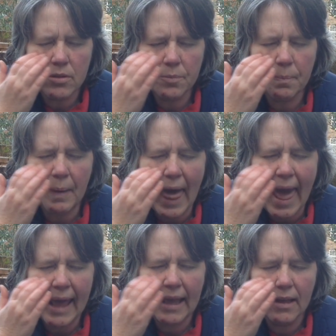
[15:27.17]
to
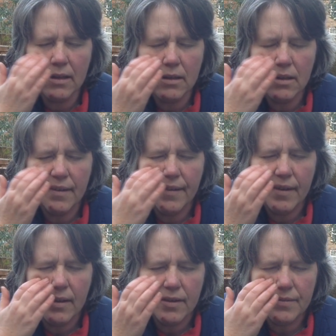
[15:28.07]
play
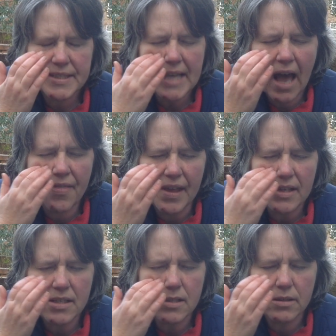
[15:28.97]
with
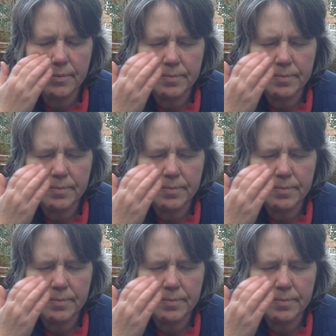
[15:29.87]
others.